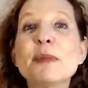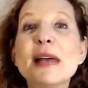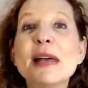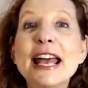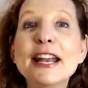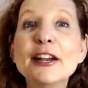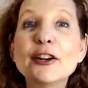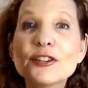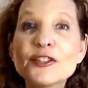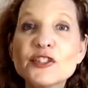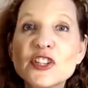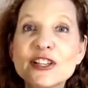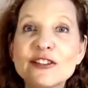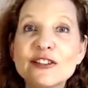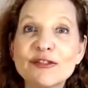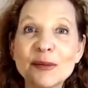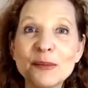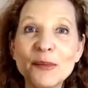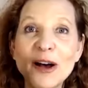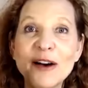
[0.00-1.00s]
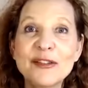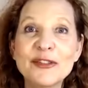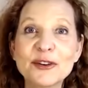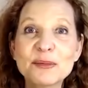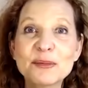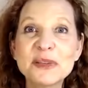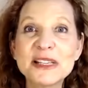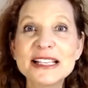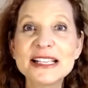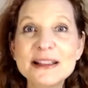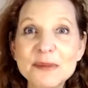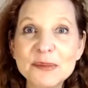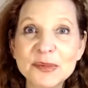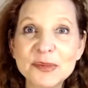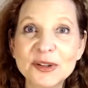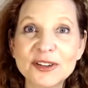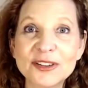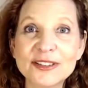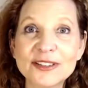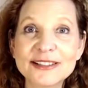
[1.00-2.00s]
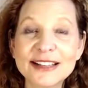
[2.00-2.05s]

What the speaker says: energy from other people.